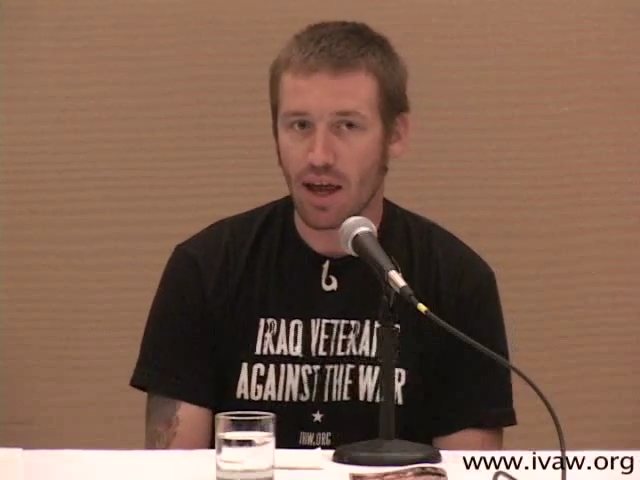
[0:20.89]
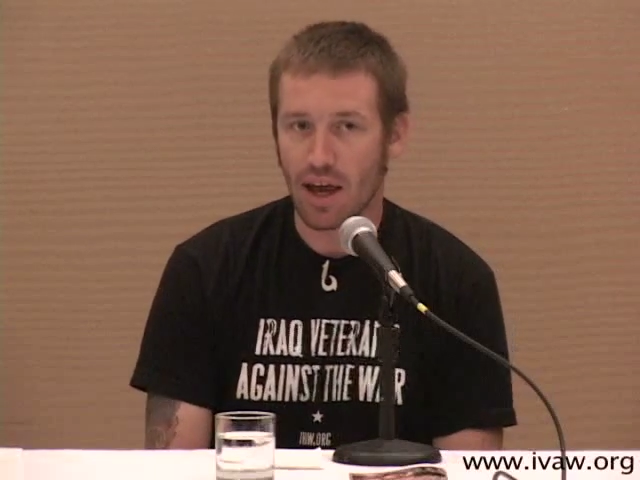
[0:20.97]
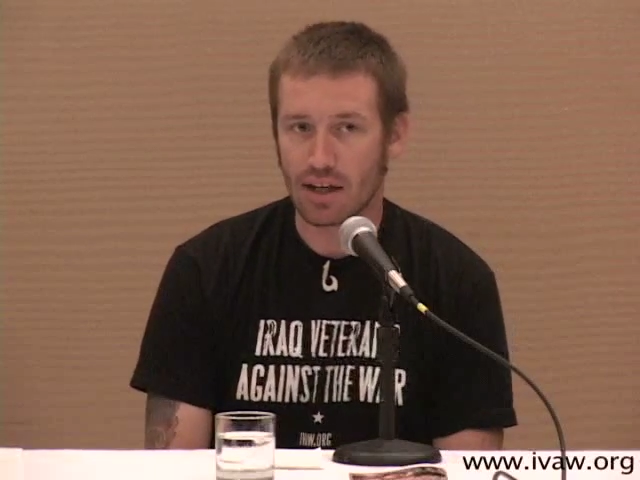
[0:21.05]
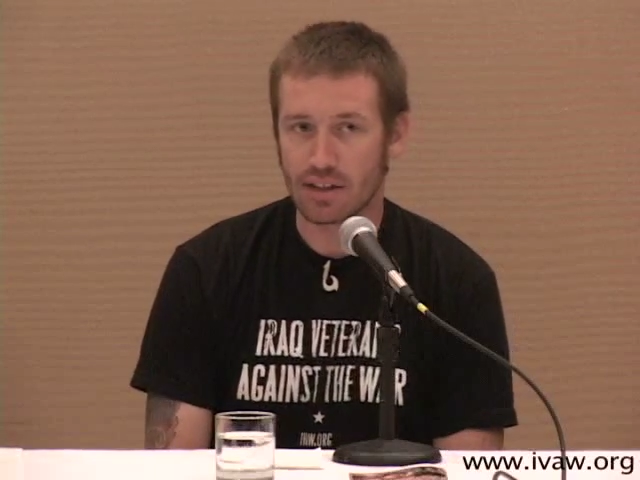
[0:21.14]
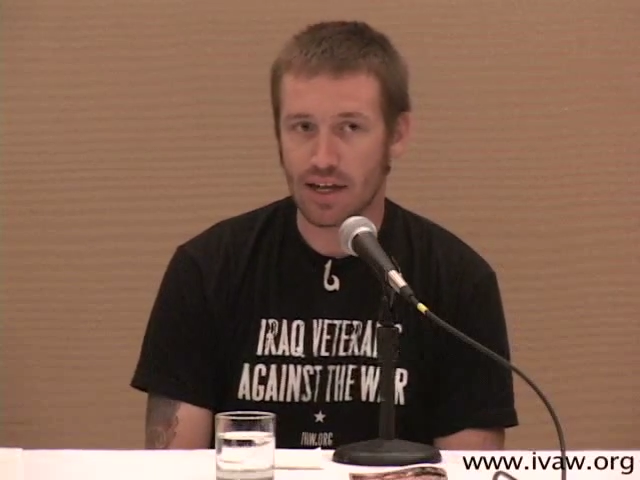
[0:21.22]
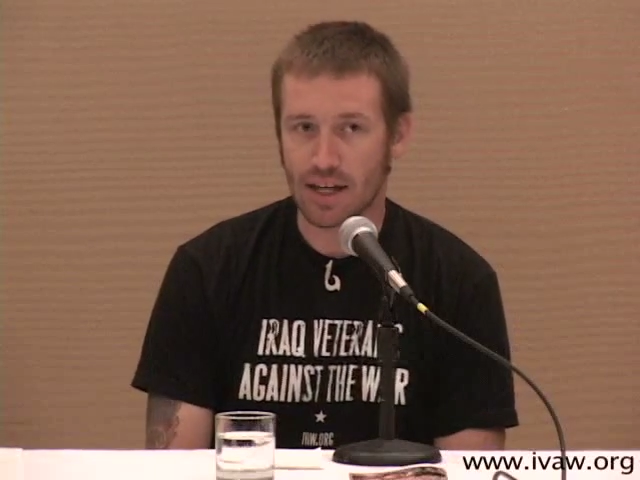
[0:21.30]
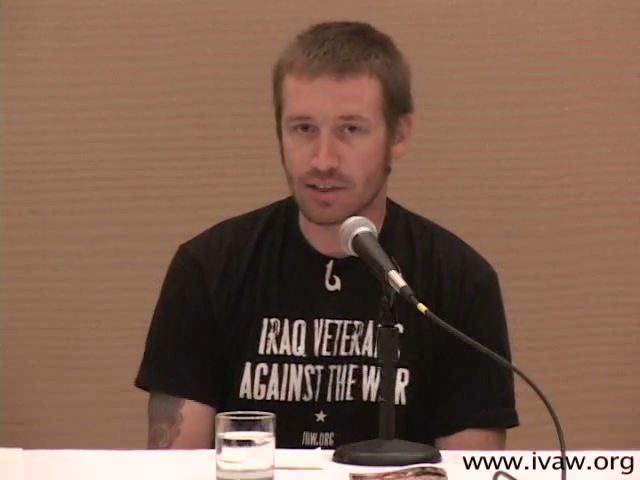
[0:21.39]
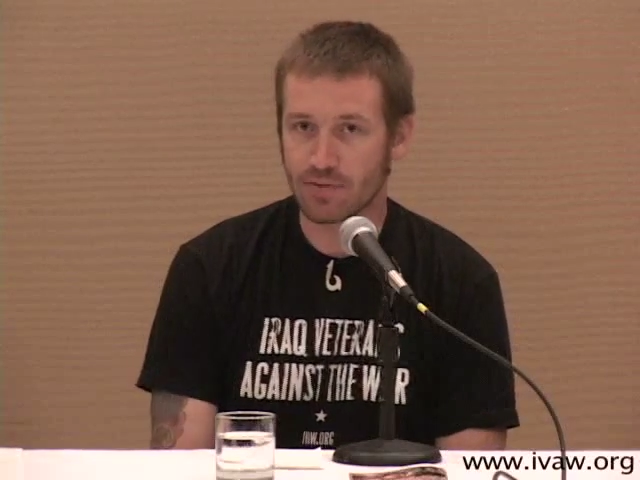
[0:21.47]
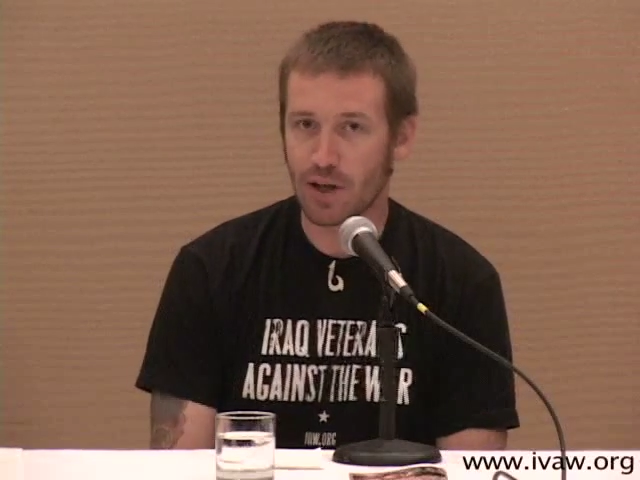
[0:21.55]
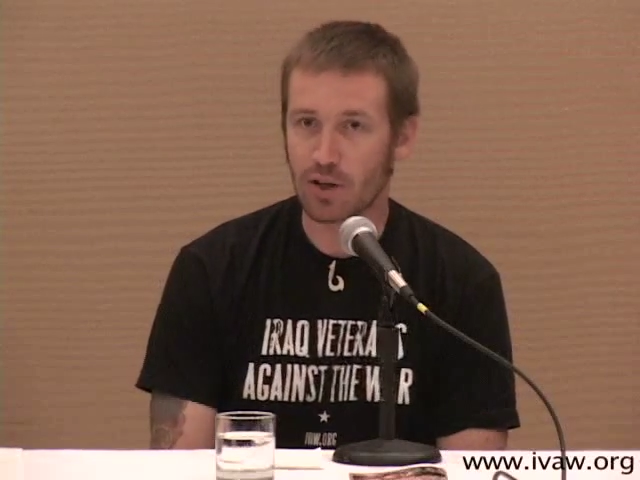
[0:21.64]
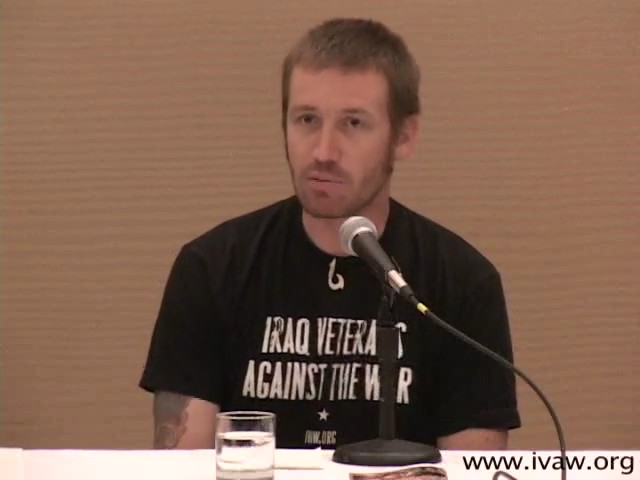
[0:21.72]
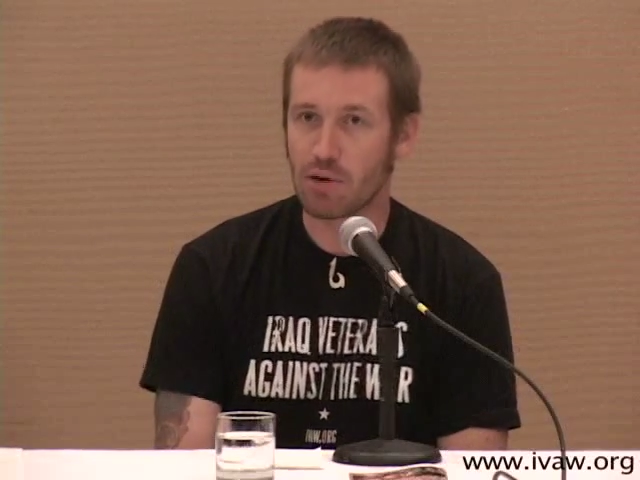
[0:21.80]
has
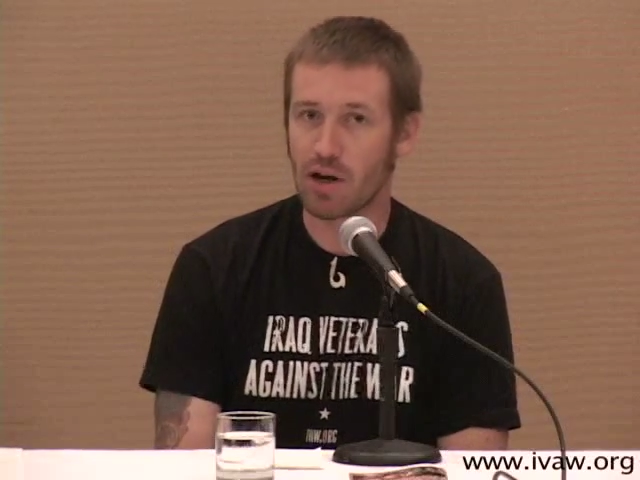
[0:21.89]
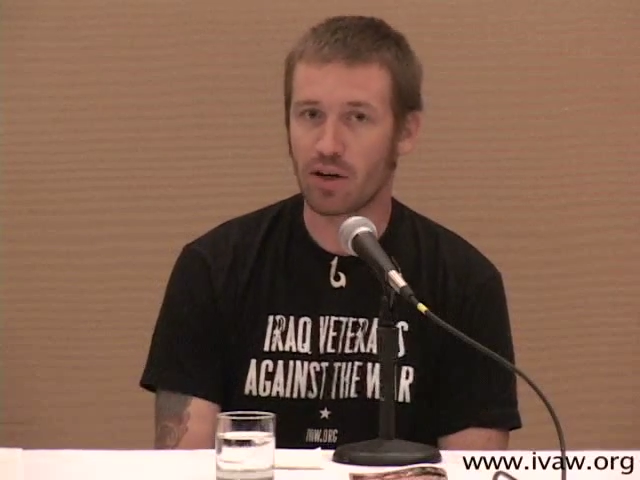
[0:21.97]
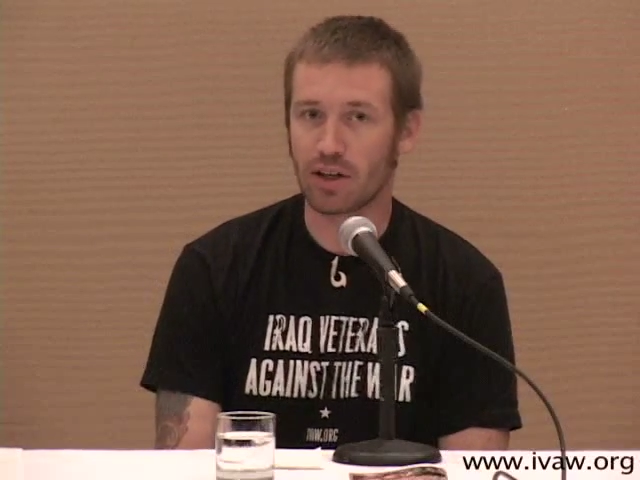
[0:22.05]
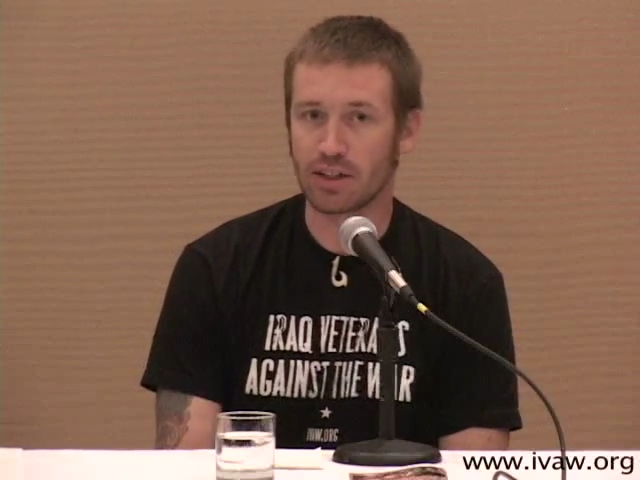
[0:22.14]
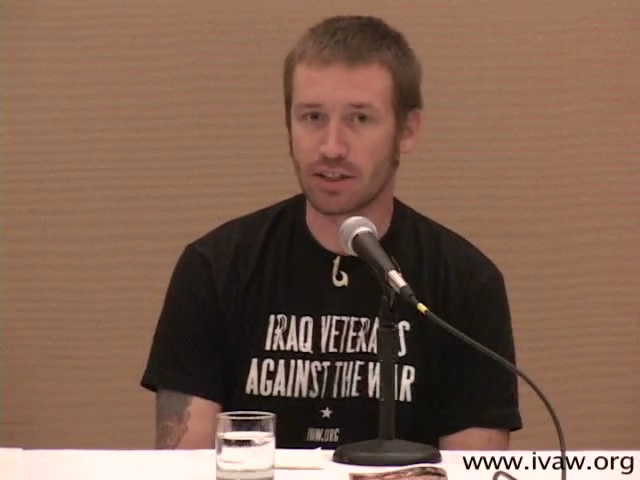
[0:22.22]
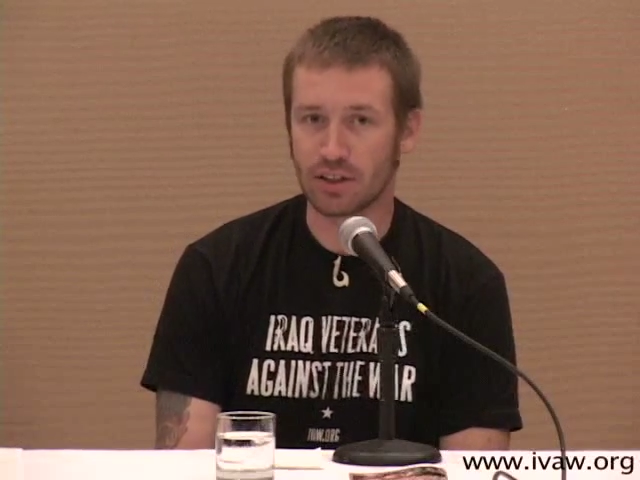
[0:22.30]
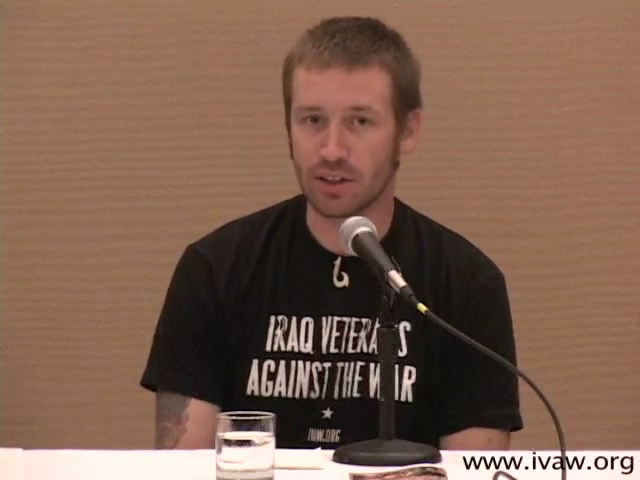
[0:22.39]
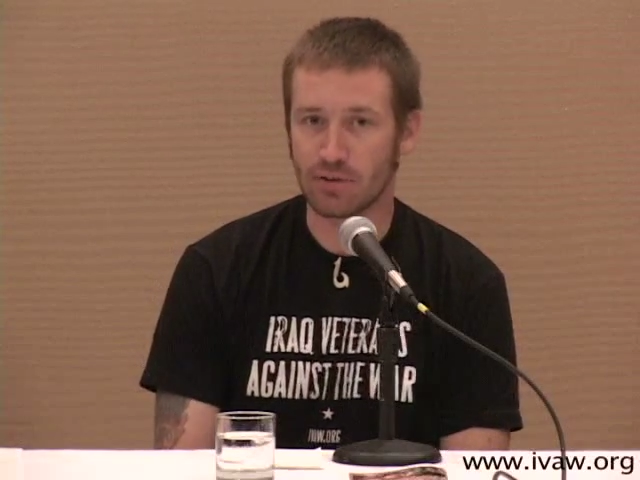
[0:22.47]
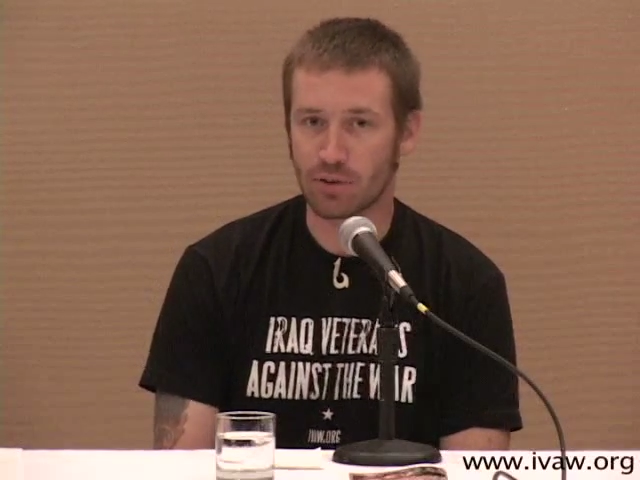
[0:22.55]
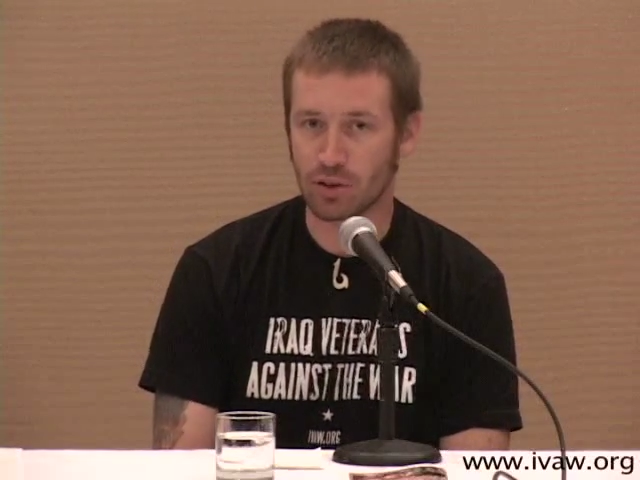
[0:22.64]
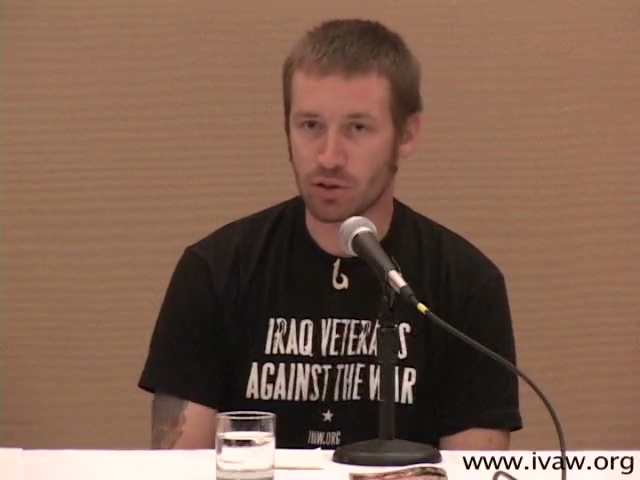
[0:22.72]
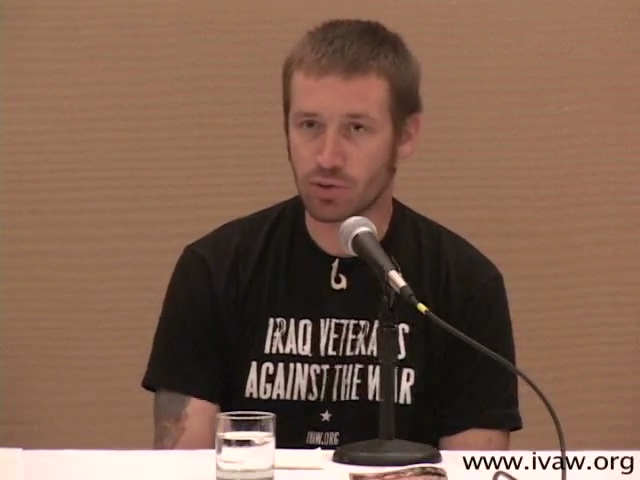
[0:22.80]
failed America to
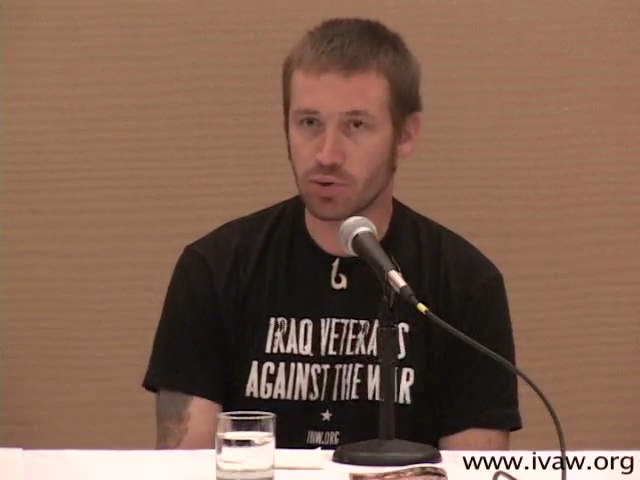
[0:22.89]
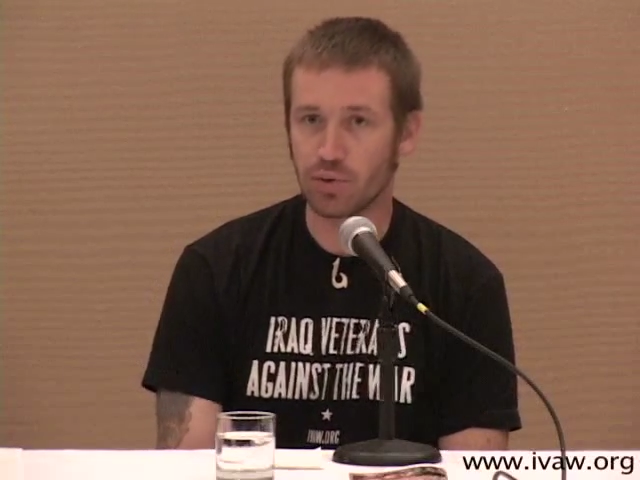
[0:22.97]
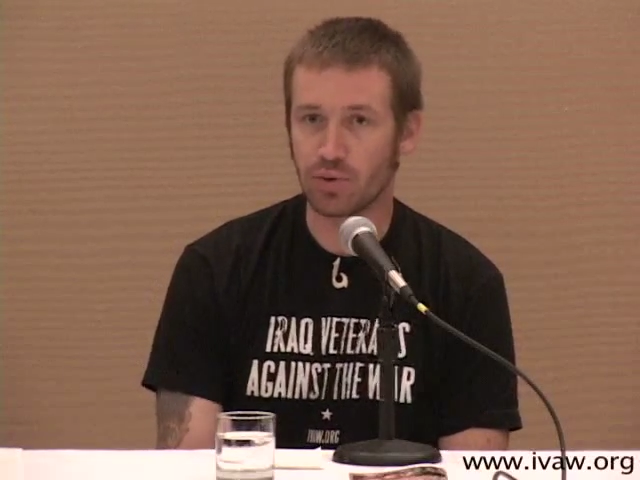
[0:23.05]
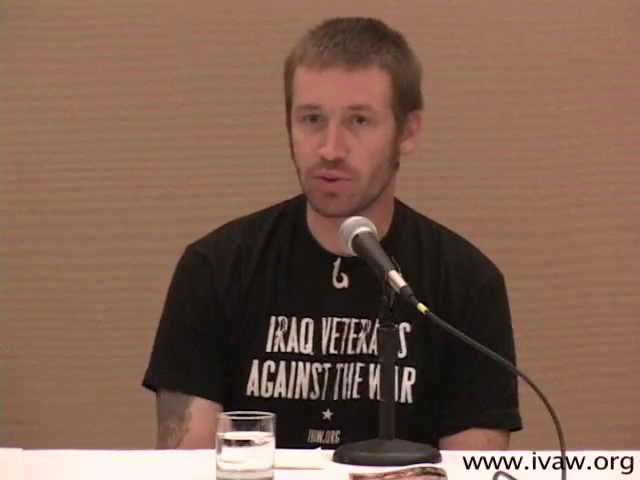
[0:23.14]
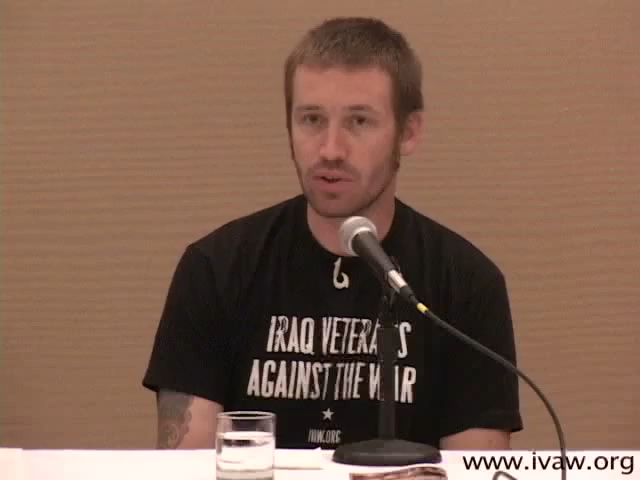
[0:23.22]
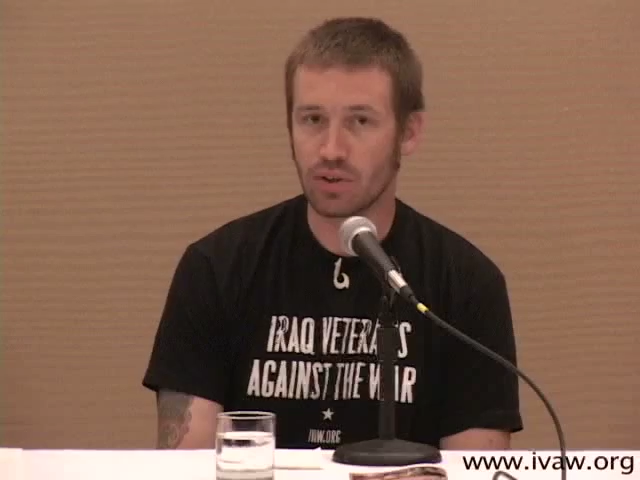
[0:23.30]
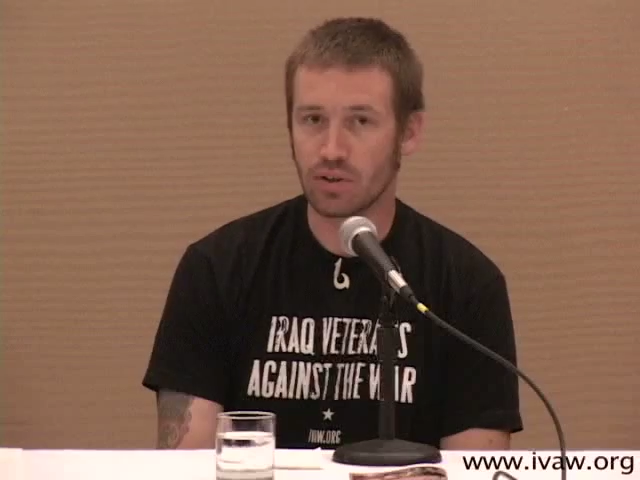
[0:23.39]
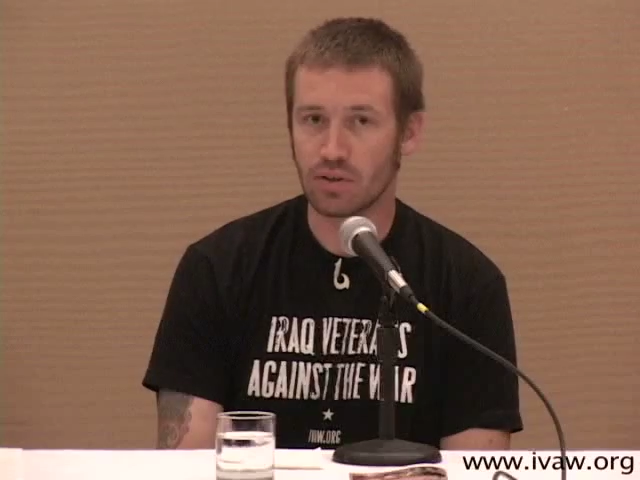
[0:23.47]
deliver the truth